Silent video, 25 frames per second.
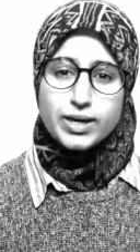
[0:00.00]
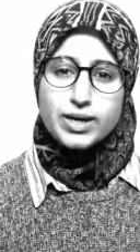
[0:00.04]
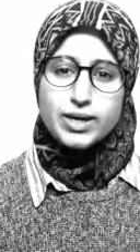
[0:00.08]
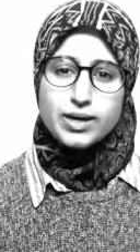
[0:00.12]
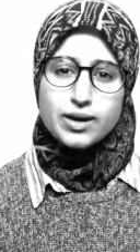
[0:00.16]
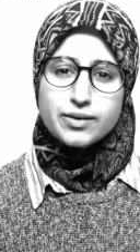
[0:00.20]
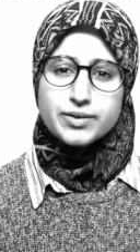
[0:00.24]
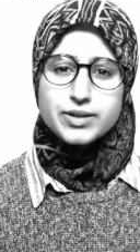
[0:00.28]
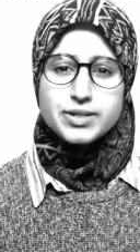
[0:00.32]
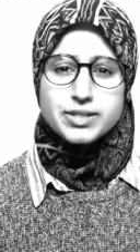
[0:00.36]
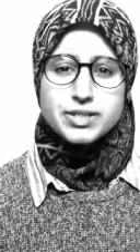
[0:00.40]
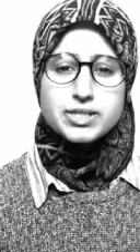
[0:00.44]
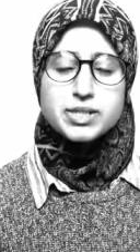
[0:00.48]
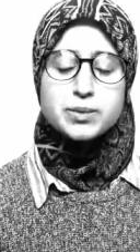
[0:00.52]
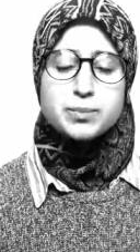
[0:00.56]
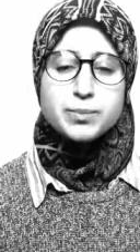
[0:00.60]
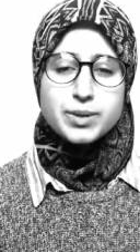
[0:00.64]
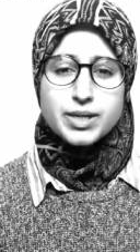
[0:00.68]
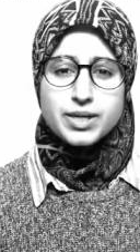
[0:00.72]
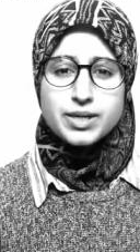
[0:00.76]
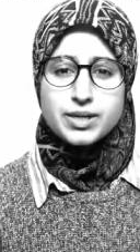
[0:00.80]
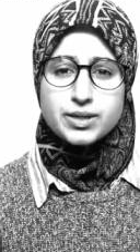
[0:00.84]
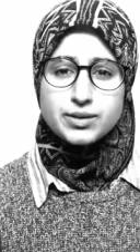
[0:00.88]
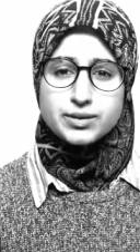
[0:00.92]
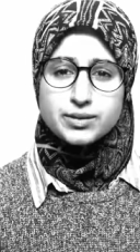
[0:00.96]
We are the
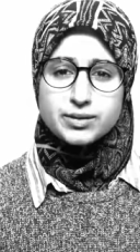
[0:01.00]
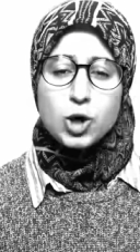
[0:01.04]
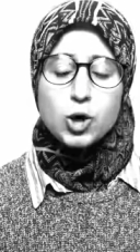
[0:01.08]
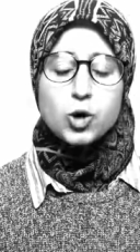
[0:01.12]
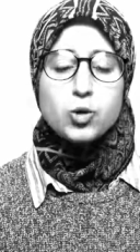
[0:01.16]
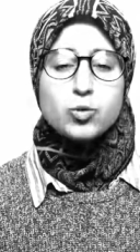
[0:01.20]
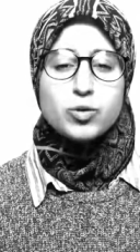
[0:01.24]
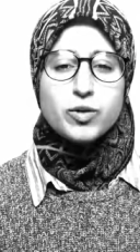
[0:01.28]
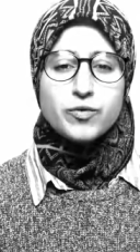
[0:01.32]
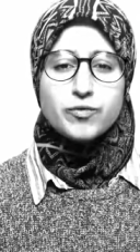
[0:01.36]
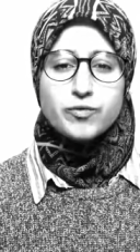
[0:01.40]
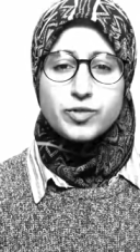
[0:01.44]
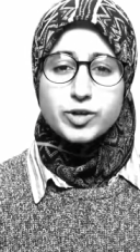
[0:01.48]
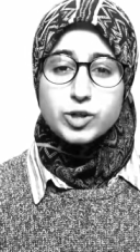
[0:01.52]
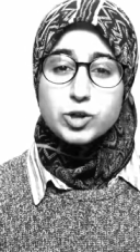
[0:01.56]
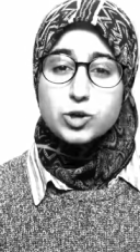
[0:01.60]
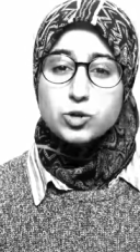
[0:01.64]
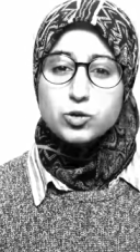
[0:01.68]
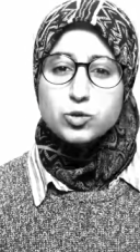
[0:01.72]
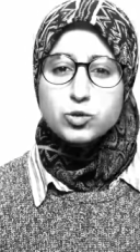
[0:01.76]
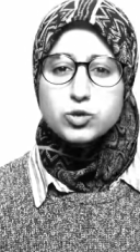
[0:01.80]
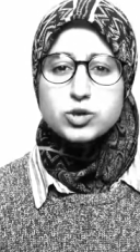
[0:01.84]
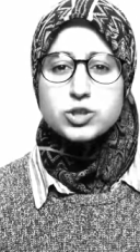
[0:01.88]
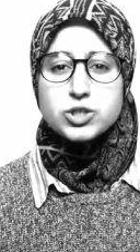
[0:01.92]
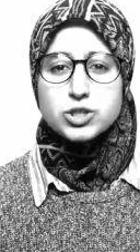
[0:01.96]
disobedient who
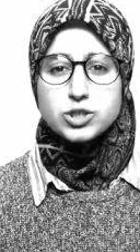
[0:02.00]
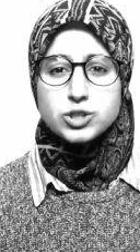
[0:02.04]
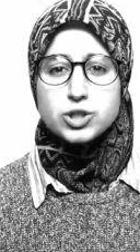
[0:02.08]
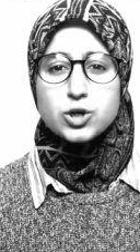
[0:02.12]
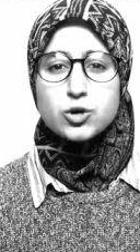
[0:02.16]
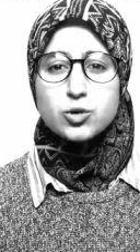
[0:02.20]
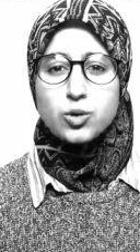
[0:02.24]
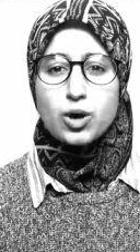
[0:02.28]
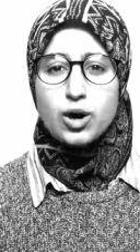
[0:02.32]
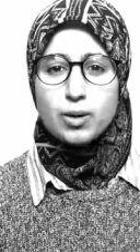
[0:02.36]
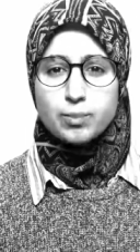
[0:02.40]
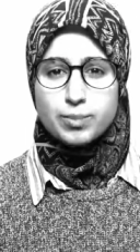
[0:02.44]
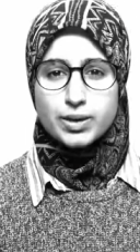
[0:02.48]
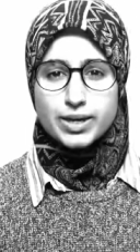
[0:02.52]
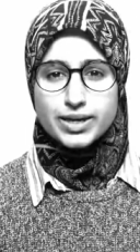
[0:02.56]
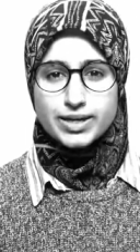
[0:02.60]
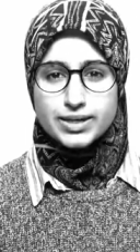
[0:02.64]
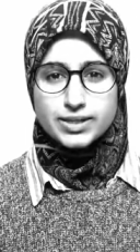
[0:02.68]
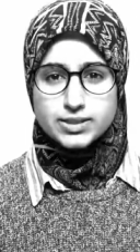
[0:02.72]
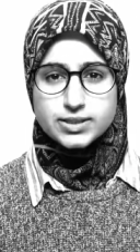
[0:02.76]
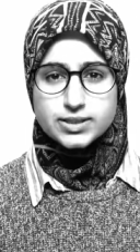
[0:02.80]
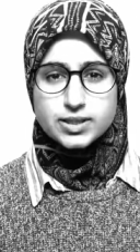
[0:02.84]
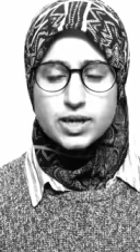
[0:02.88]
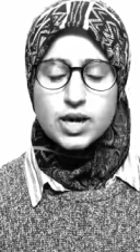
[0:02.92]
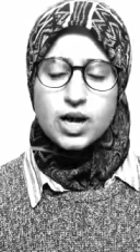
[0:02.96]
refuse to know our
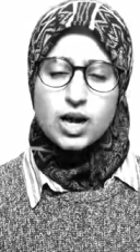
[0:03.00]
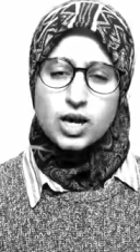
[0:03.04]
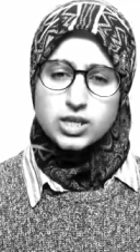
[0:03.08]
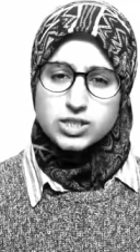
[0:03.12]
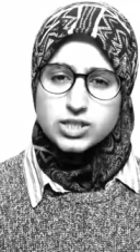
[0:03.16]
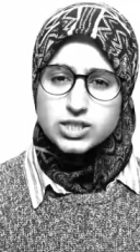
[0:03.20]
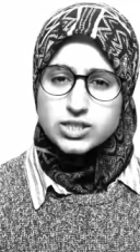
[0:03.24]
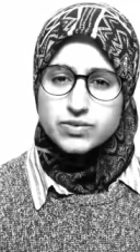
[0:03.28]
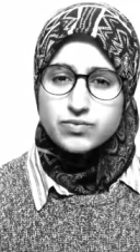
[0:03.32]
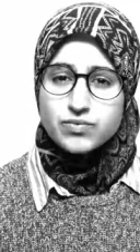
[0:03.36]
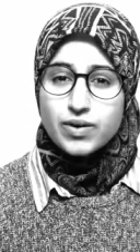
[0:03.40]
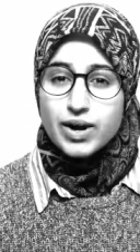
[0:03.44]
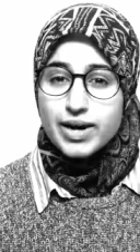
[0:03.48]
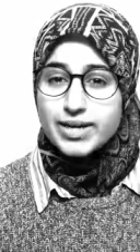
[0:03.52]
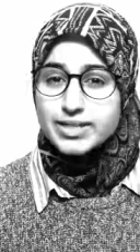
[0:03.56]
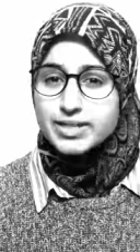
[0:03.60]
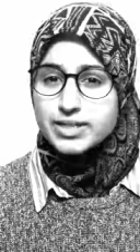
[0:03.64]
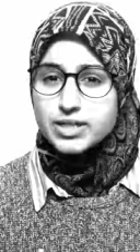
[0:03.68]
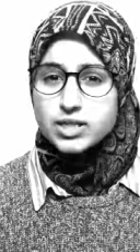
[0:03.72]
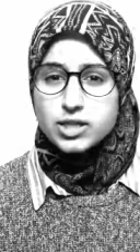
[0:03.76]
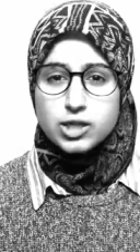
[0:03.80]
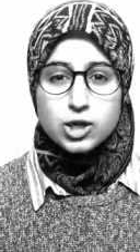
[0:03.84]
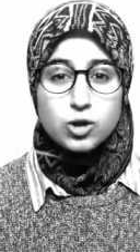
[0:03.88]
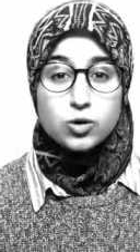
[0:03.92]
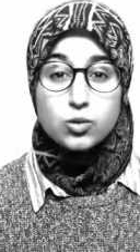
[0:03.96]
place.
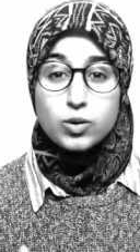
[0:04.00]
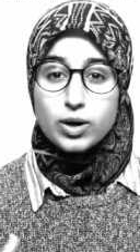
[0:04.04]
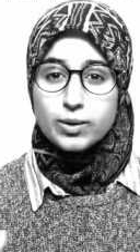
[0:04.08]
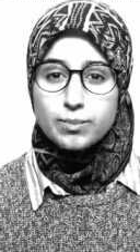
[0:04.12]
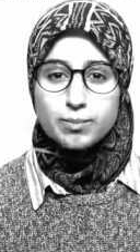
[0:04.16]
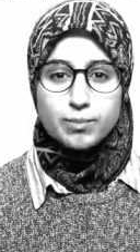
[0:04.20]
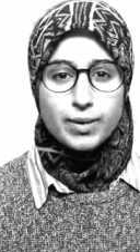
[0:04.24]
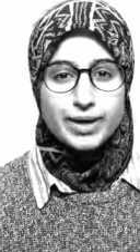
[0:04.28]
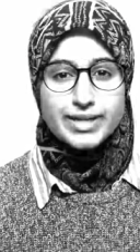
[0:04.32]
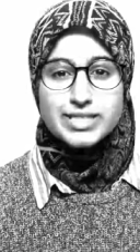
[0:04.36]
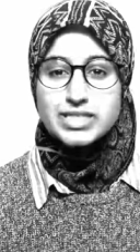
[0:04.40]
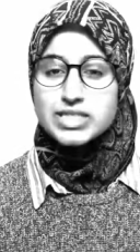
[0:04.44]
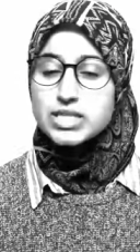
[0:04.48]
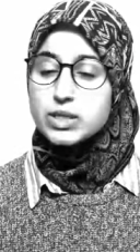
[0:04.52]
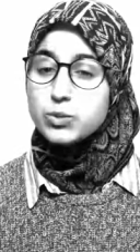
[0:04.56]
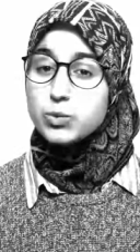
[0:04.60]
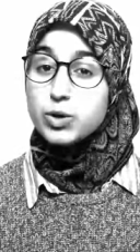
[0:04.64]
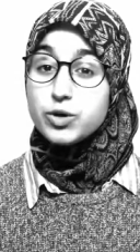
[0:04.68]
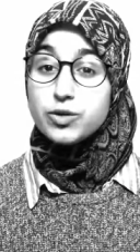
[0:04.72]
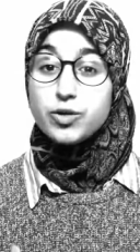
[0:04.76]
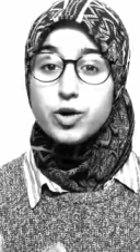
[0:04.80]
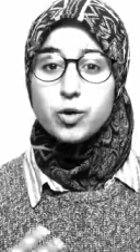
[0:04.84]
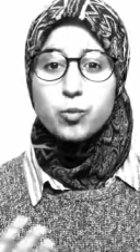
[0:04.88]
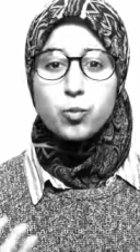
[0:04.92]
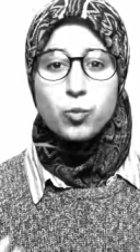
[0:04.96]
Undivided, low and mighty,
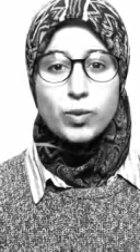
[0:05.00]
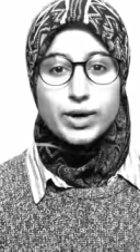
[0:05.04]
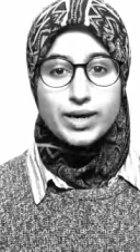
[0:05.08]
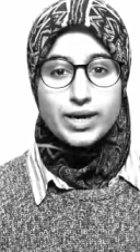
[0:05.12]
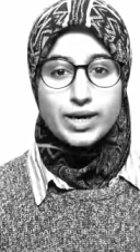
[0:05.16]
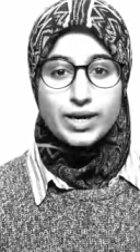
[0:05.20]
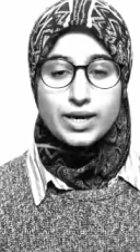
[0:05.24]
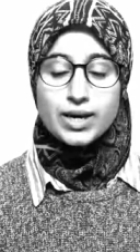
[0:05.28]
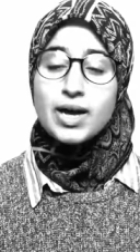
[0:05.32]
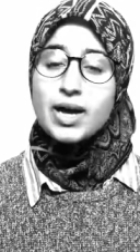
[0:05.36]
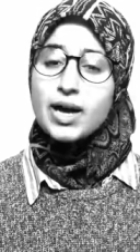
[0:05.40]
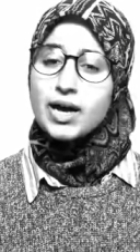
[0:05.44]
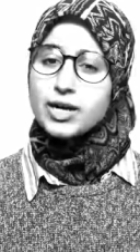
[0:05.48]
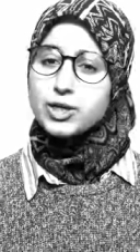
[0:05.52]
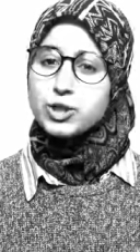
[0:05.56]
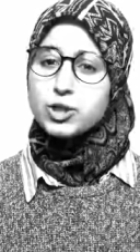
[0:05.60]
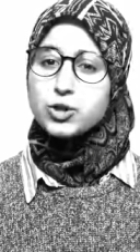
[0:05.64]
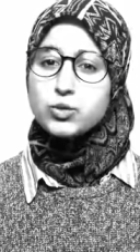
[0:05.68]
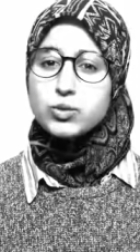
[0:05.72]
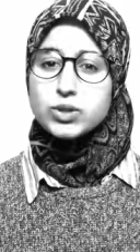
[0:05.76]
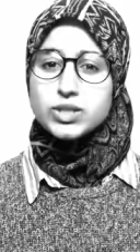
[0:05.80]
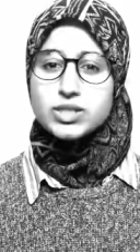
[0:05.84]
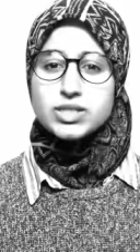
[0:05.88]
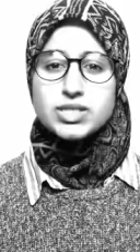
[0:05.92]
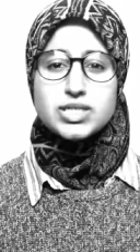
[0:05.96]
we are a we, a
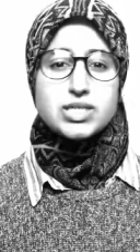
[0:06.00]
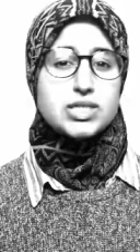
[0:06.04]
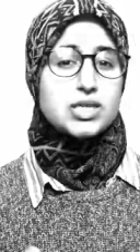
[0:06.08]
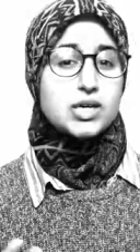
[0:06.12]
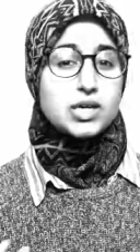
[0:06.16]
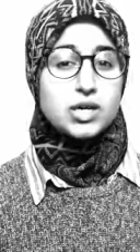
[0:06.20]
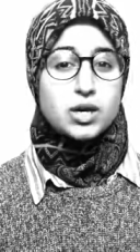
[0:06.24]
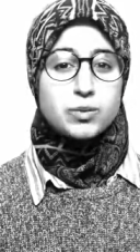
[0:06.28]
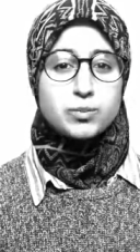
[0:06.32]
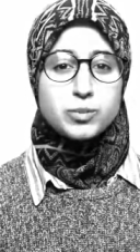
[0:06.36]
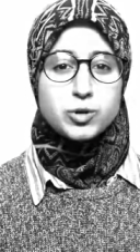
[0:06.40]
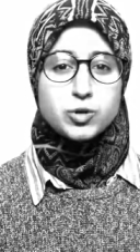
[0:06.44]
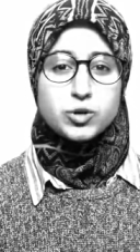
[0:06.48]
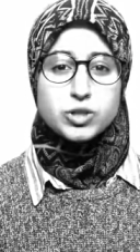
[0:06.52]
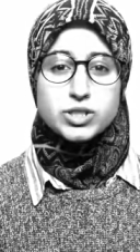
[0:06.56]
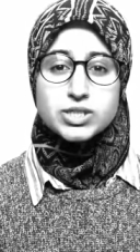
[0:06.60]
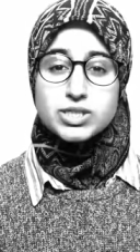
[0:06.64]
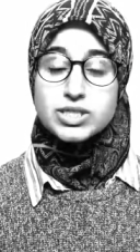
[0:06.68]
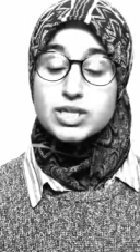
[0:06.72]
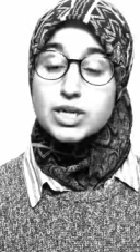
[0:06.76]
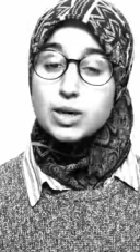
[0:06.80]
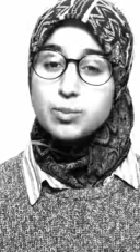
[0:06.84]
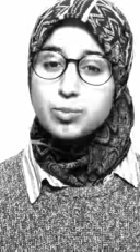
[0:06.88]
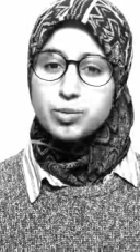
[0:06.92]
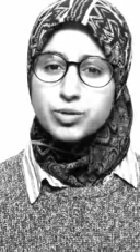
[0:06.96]
unity, a
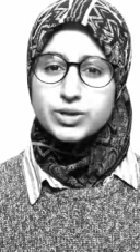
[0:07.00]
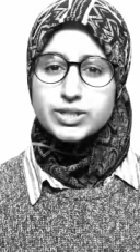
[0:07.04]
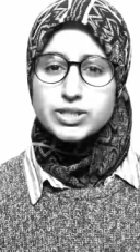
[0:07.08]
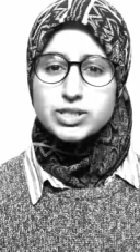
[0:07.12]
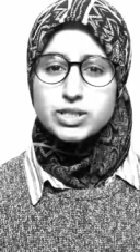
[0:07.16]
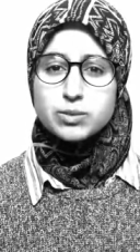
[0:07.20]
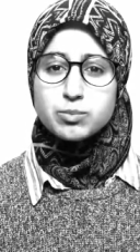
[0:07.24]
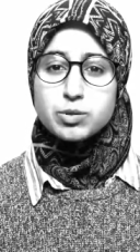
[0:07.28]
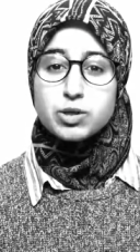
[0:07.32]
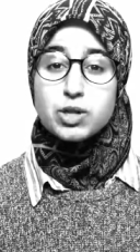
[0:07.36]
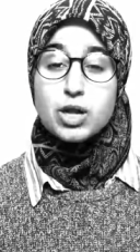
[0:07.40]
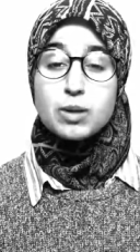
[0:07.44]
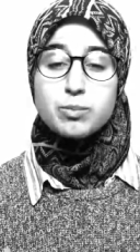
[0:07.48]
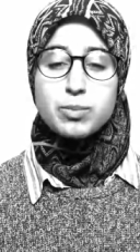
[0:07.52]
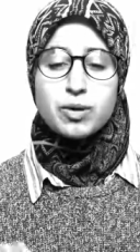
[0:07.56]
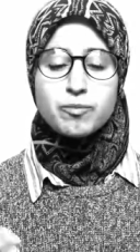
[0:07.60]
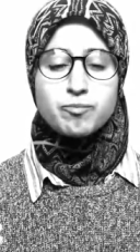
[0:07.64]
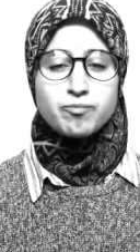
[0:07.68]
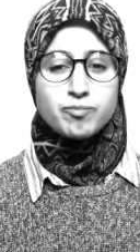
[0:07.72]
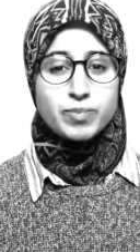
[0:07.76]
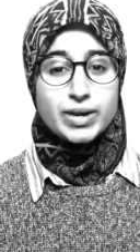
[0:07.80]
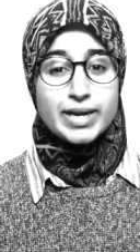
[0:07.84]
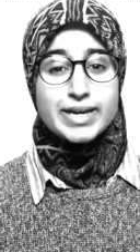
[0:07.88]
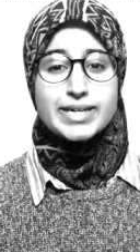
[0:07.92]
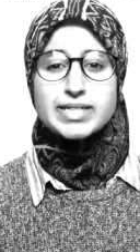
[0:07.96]
community, a principle
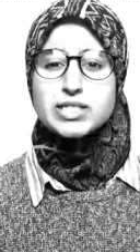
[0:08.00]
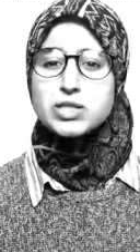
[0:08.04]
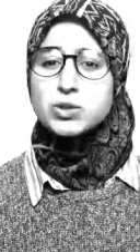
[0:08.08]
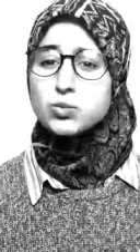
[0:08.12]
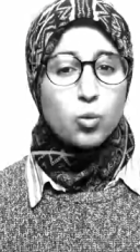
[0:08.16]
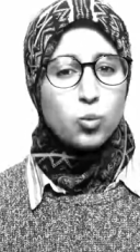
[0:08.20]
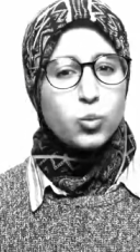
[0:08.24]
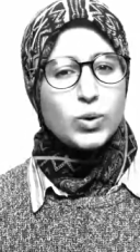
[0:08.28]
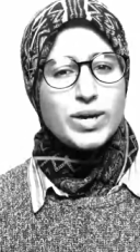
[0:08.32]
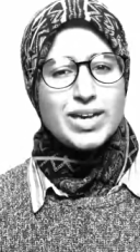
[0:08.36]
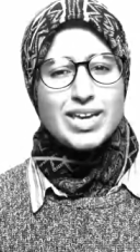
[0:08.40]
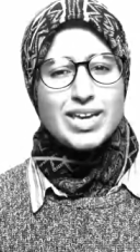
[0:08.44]
above place.